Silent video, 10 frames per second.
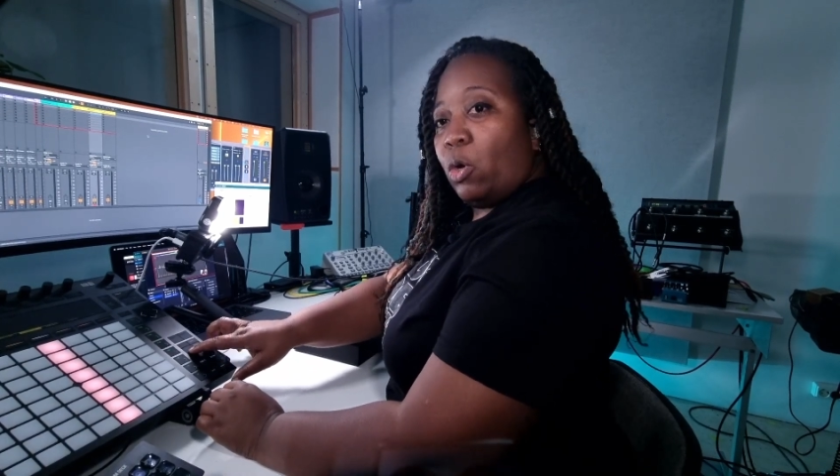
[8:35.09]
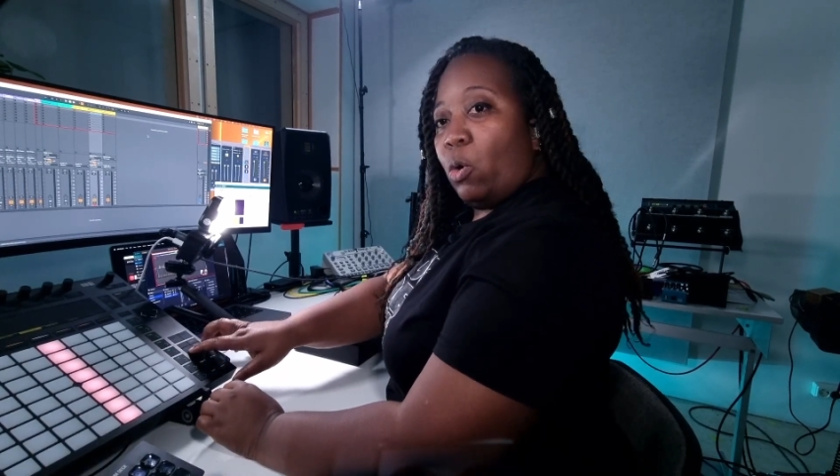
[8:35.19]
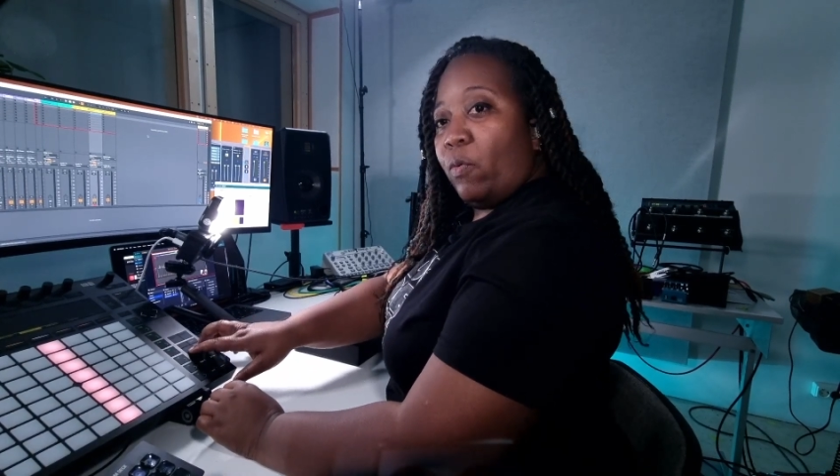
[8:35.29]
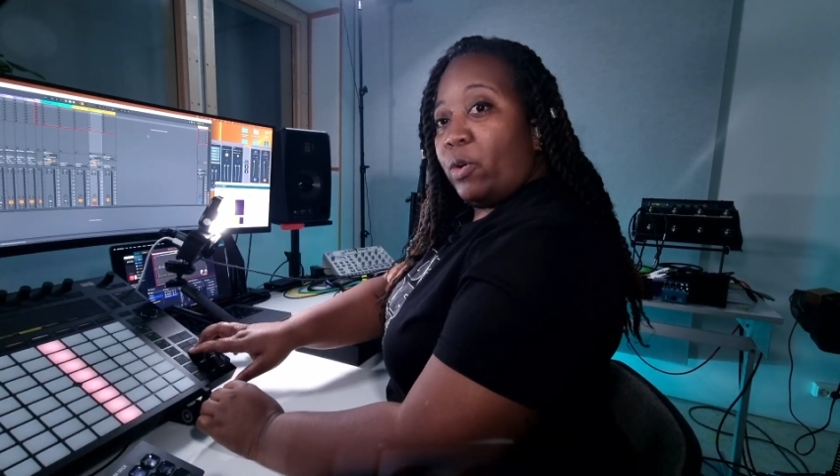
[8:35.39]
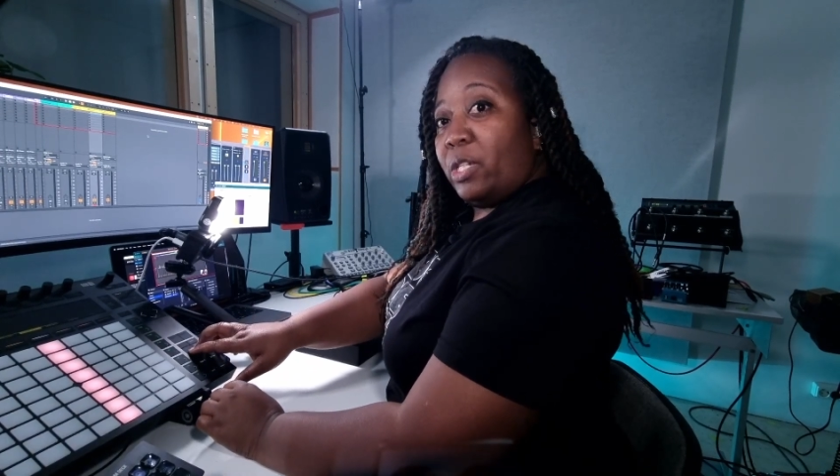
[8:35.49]

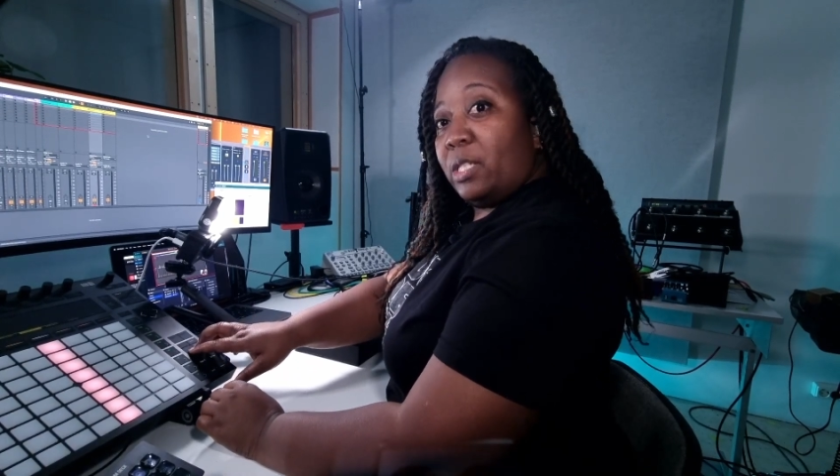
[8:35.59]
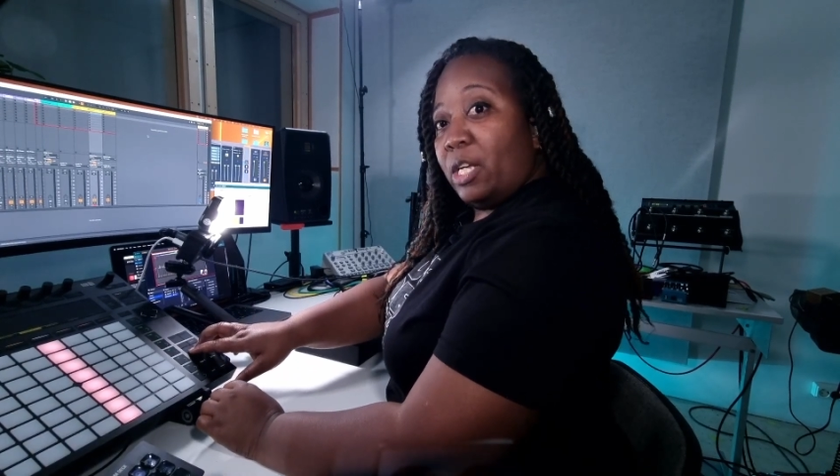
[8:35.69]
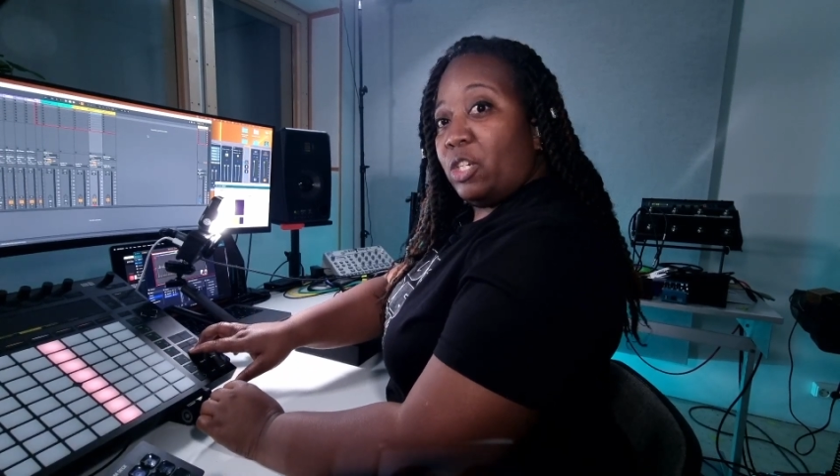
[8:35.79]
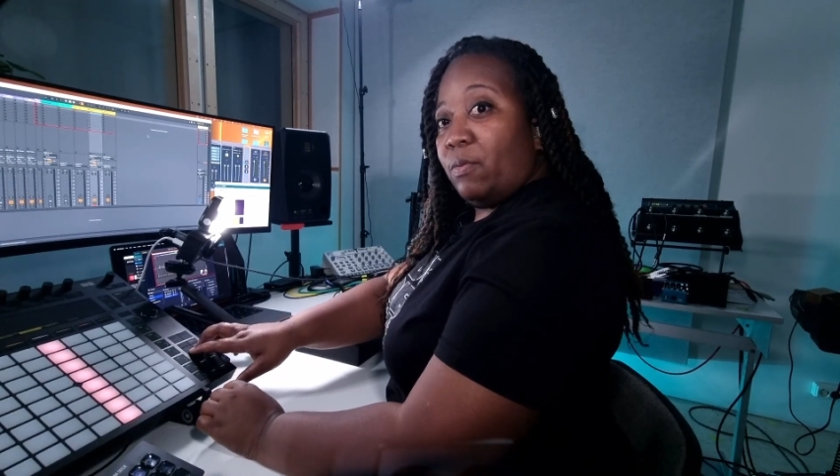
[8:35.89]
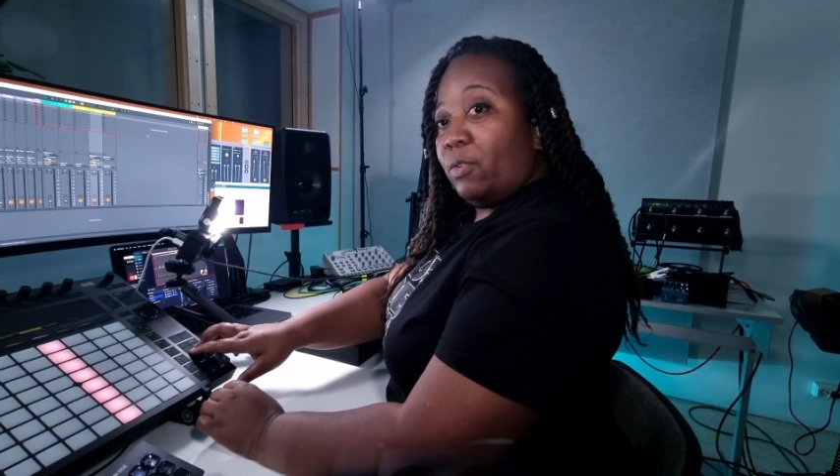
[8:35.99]
over to
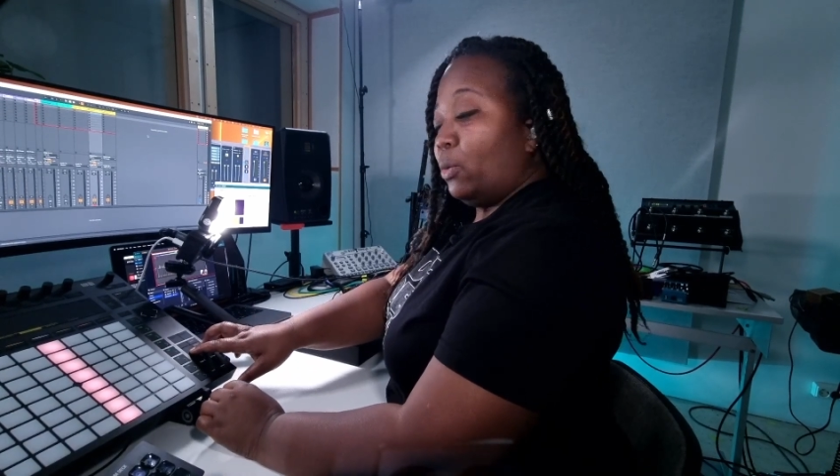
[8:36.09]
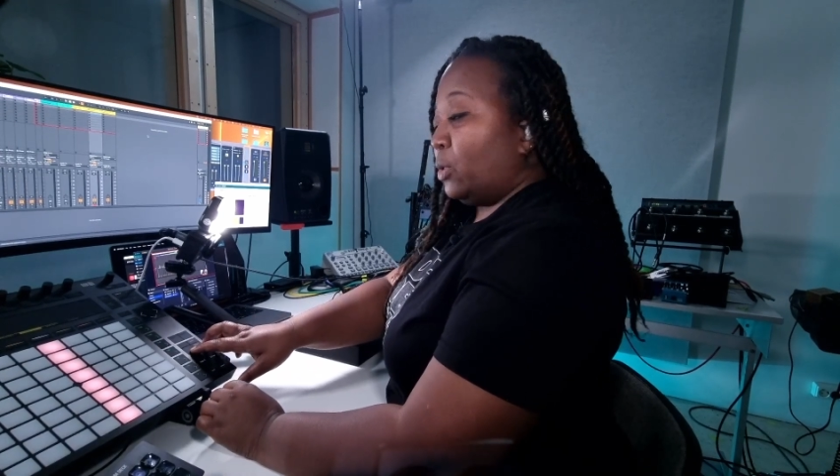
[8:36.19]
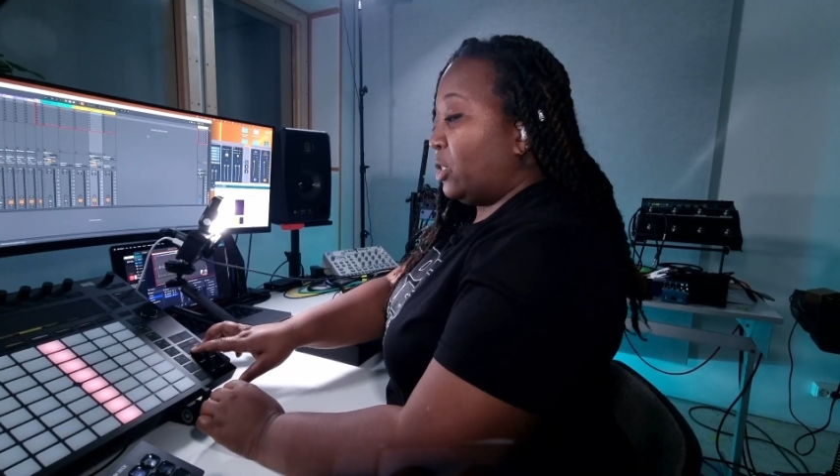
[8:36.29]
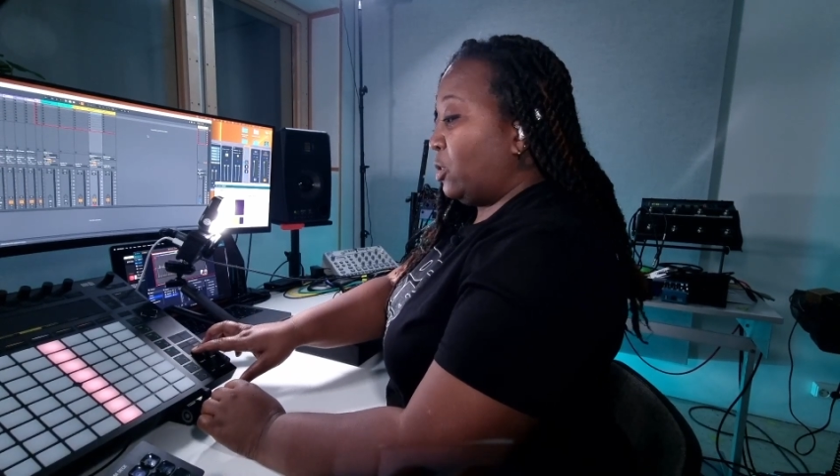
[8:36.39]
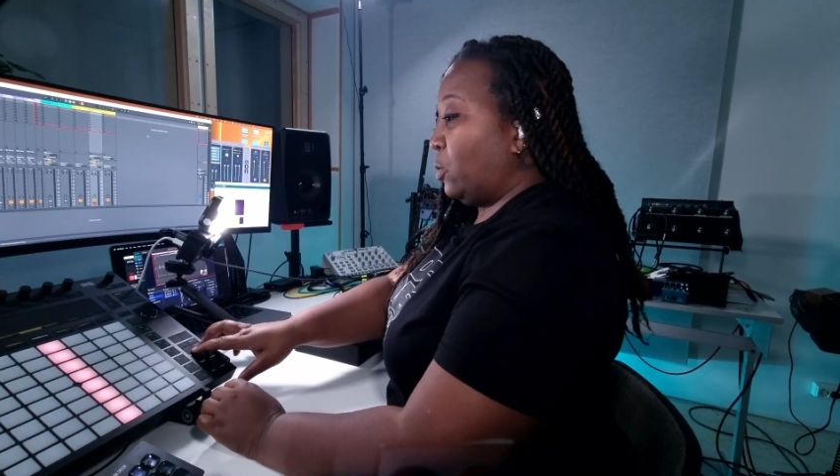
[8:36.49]
session view as
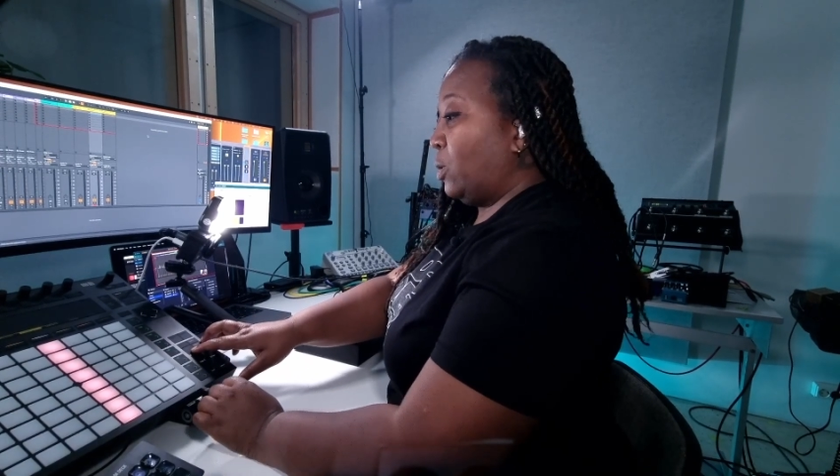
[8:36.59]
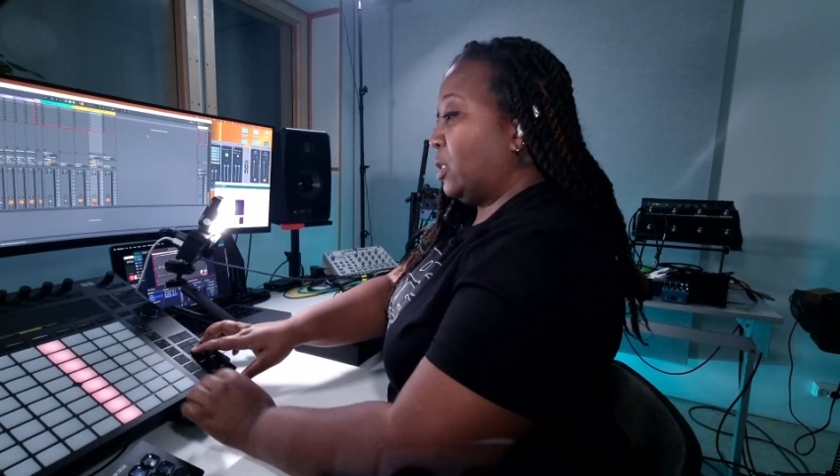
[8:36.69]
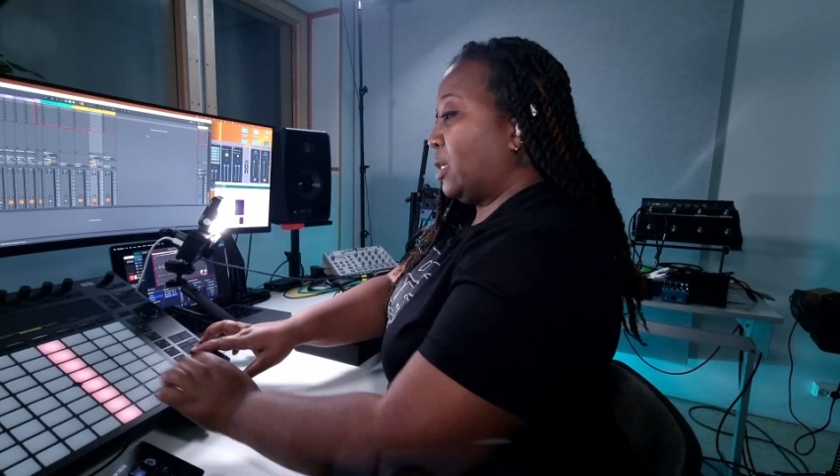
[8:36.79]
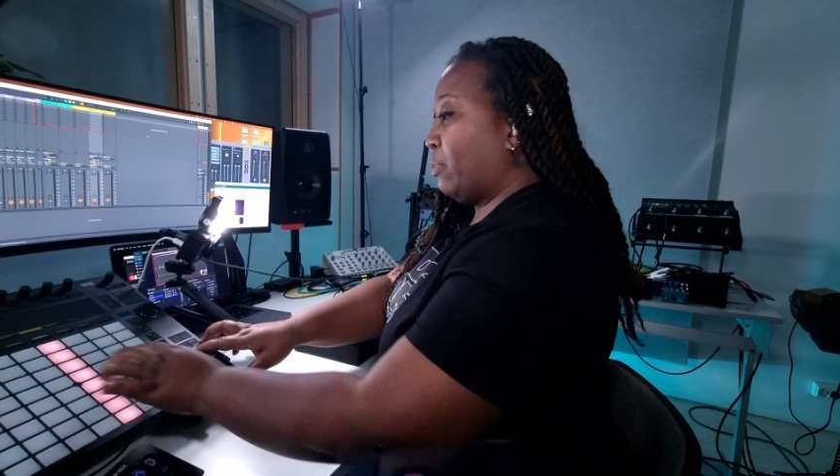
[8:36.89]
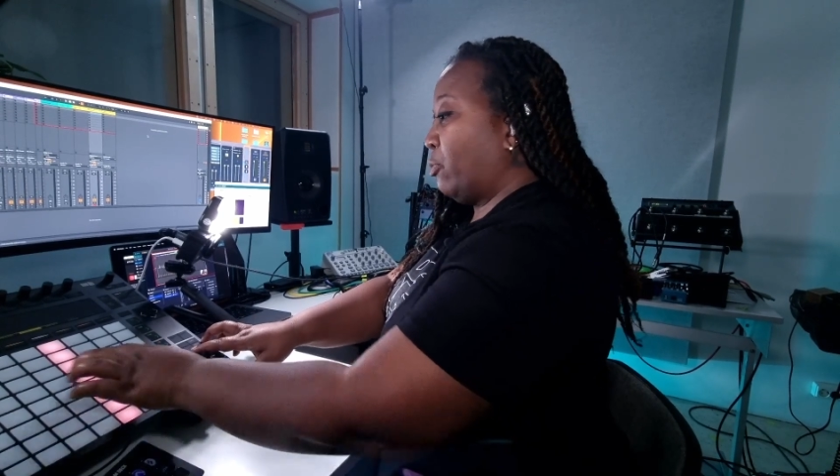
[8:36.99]
soon as
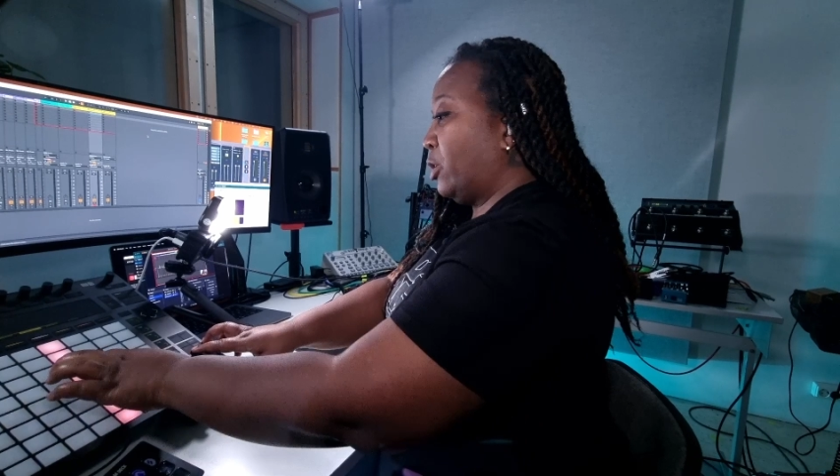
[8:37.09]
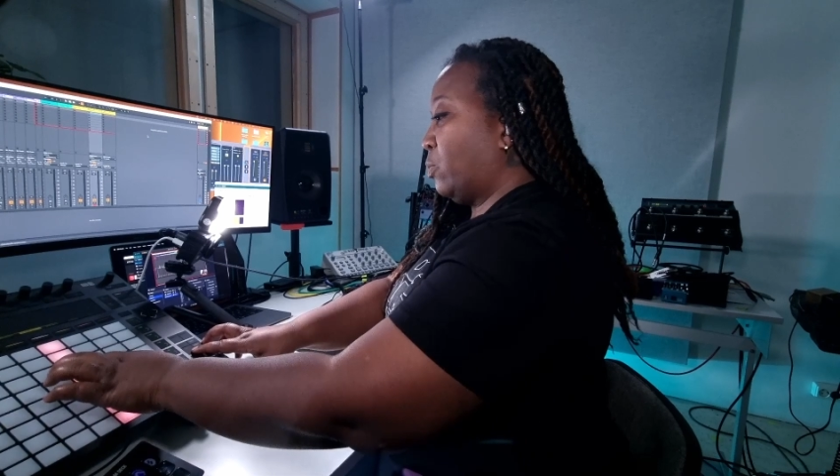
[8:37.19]
I press